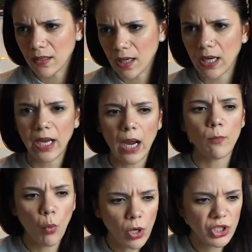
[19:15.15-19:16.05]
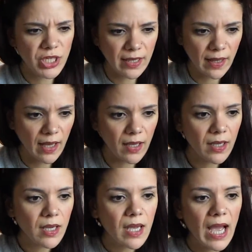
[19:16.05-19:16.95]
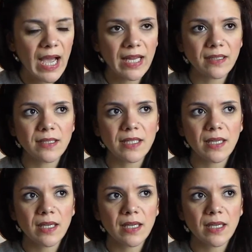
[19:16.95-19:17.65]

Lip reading: And like I'm watching that, and